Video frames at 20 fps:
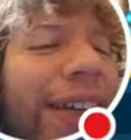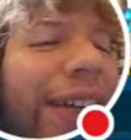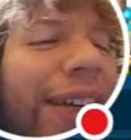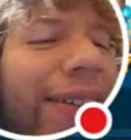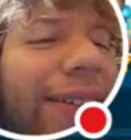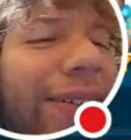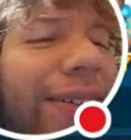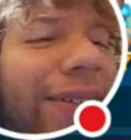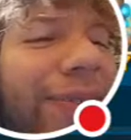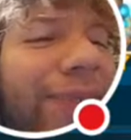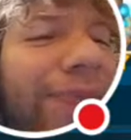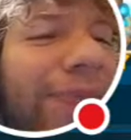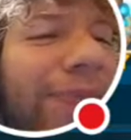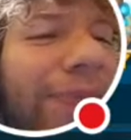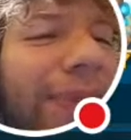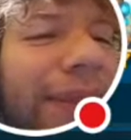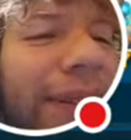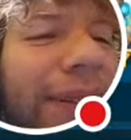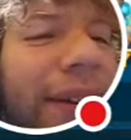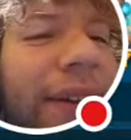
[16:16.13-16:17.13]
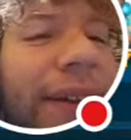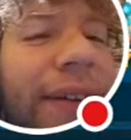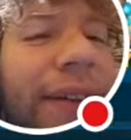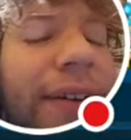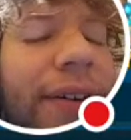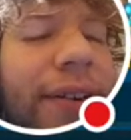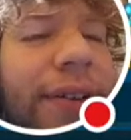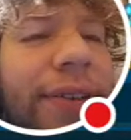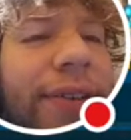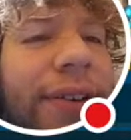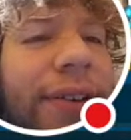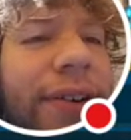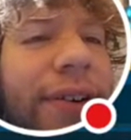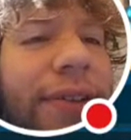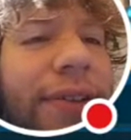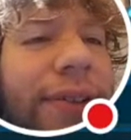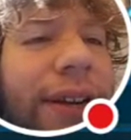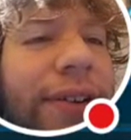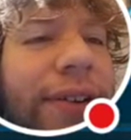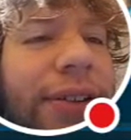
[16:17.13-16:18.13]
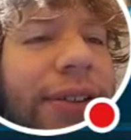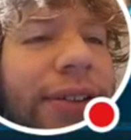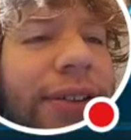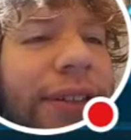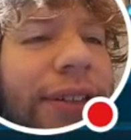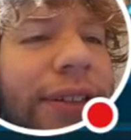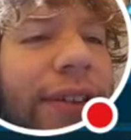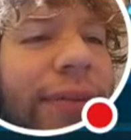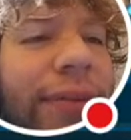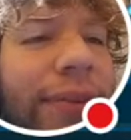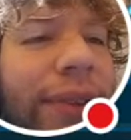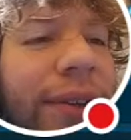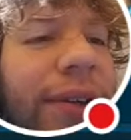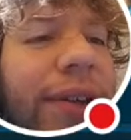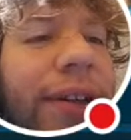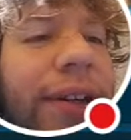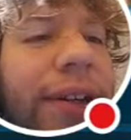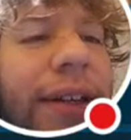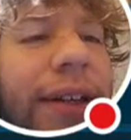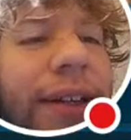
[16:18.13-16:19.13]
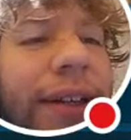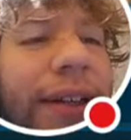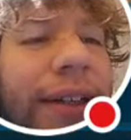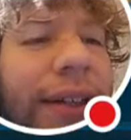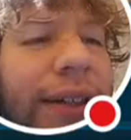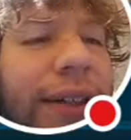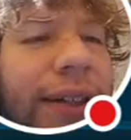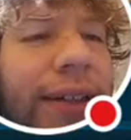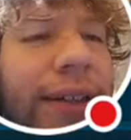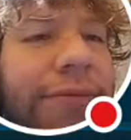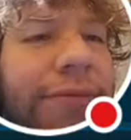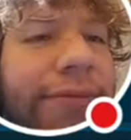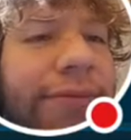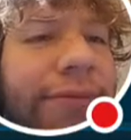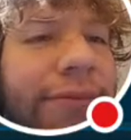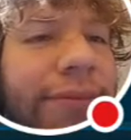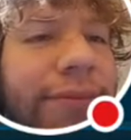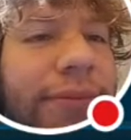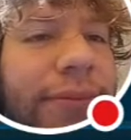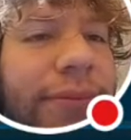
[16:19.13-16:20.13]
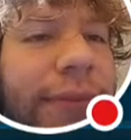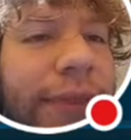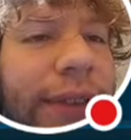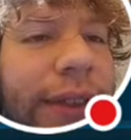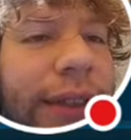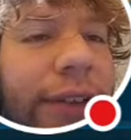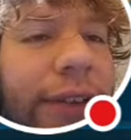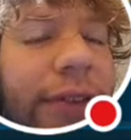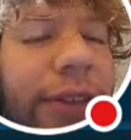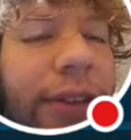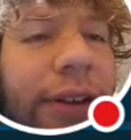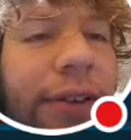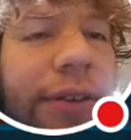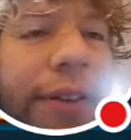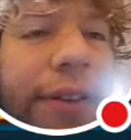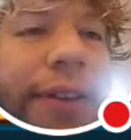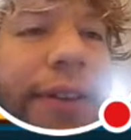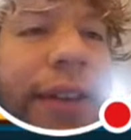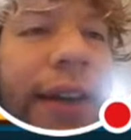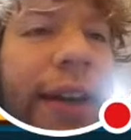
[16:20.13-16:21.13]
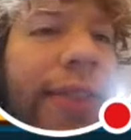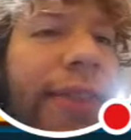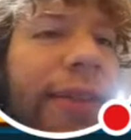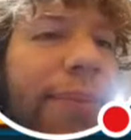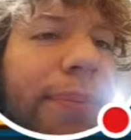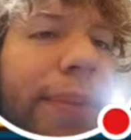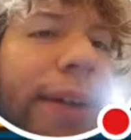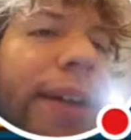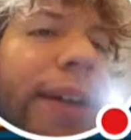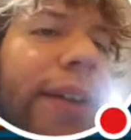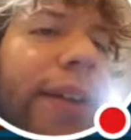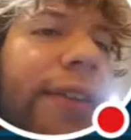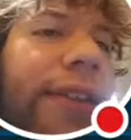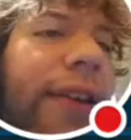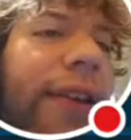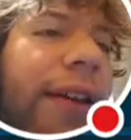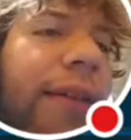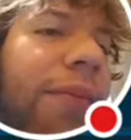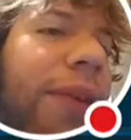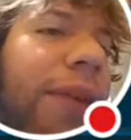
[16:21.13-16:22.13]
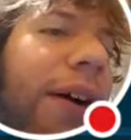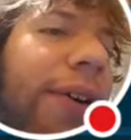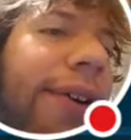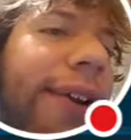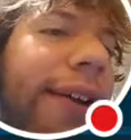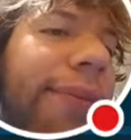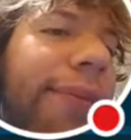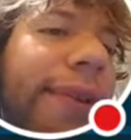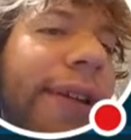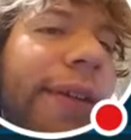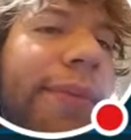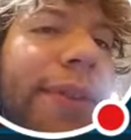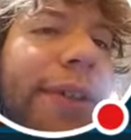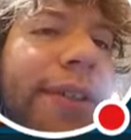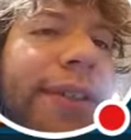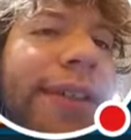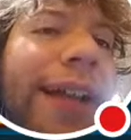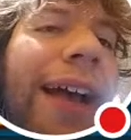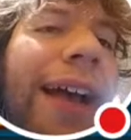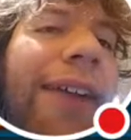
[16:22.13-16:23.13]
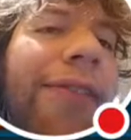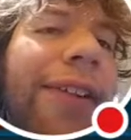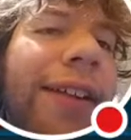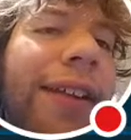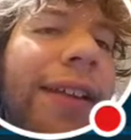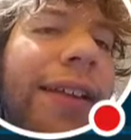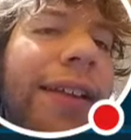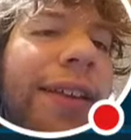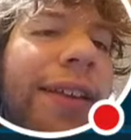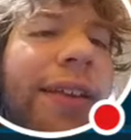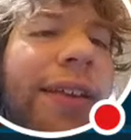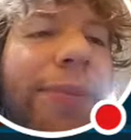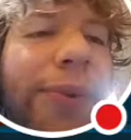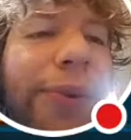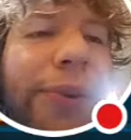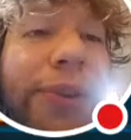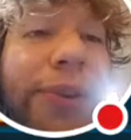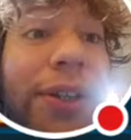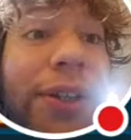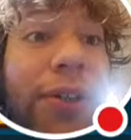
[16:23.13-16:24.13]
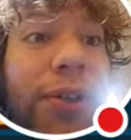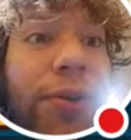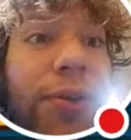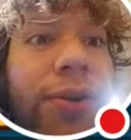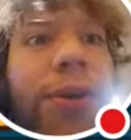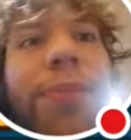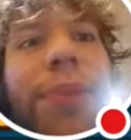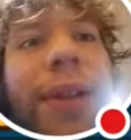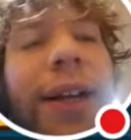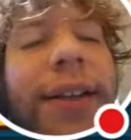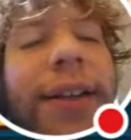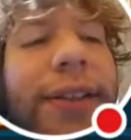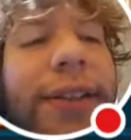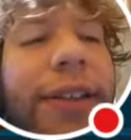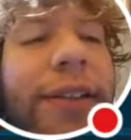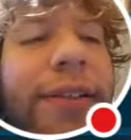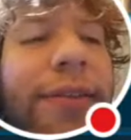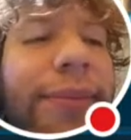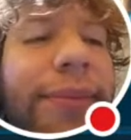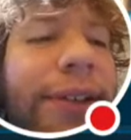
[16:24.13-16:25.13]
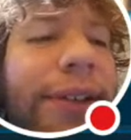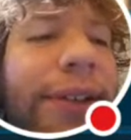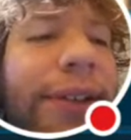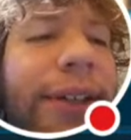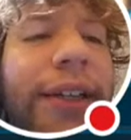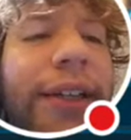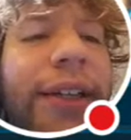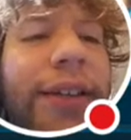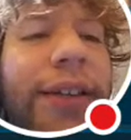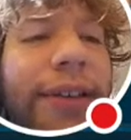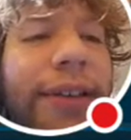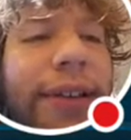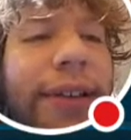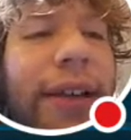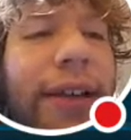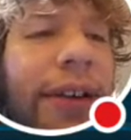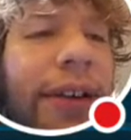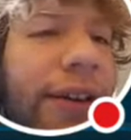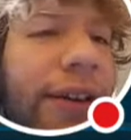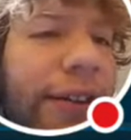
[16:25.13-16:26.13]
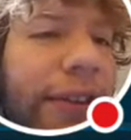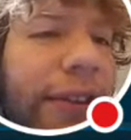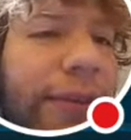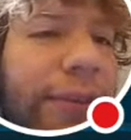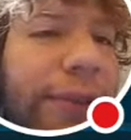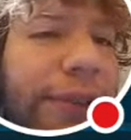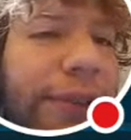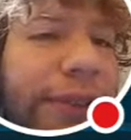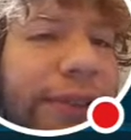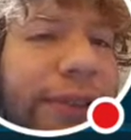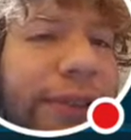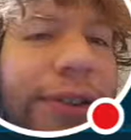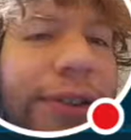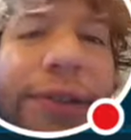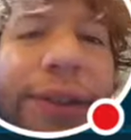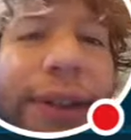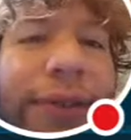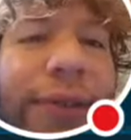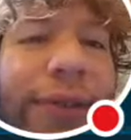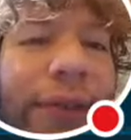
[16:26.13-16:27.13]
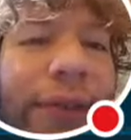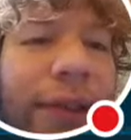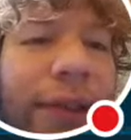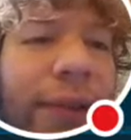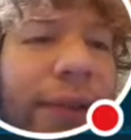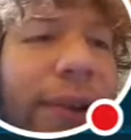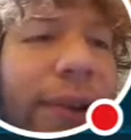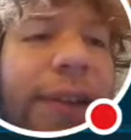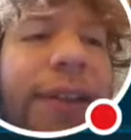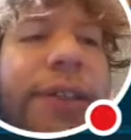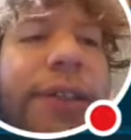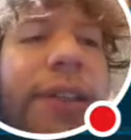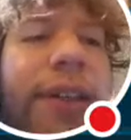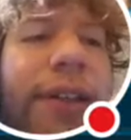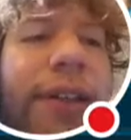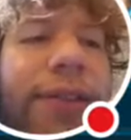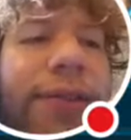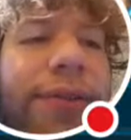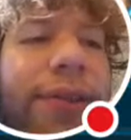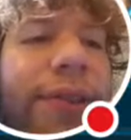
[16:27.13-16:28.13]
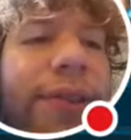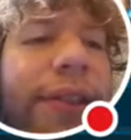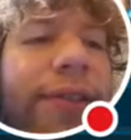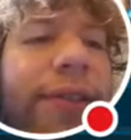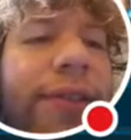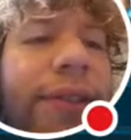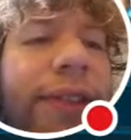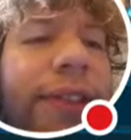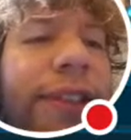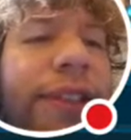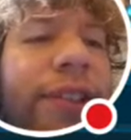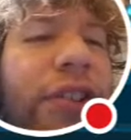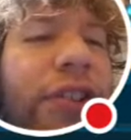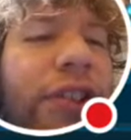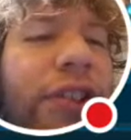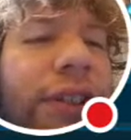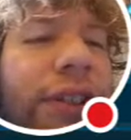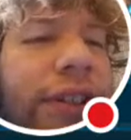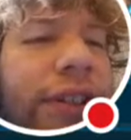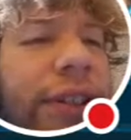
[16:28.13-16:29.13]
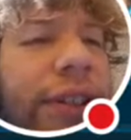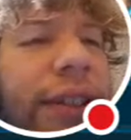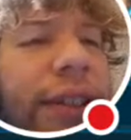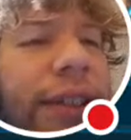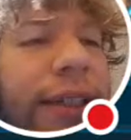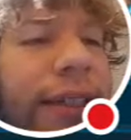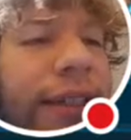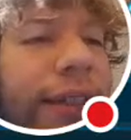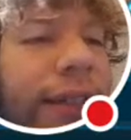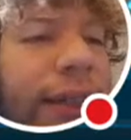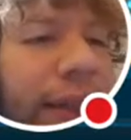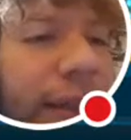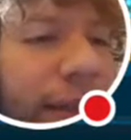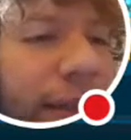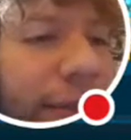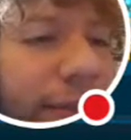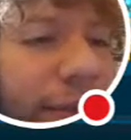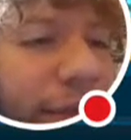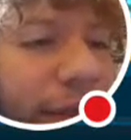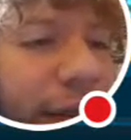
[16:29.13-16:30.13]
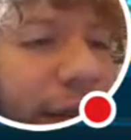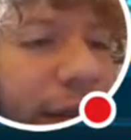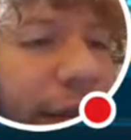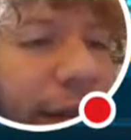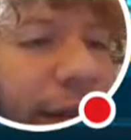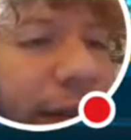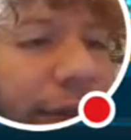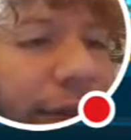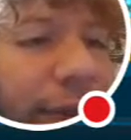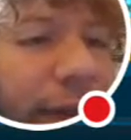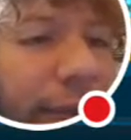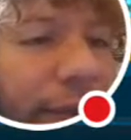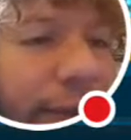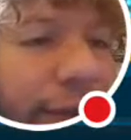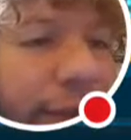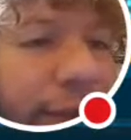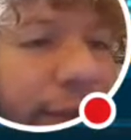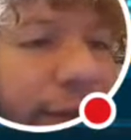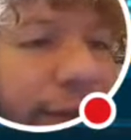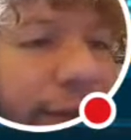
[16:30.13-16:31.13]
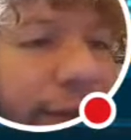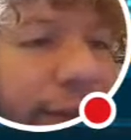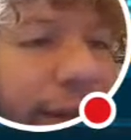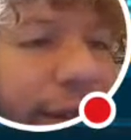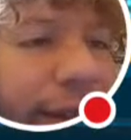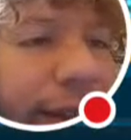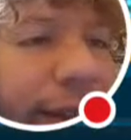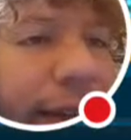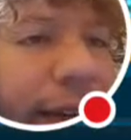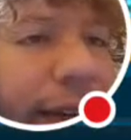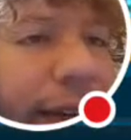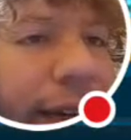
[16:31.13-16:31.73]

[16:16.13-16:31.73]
And it also goes well with skill mirror. Um, Even though it's not the biggest thing about him just having the ability to apply skill mirror to allow your other boys to do whatever they want is really, really good. So I find myself running that.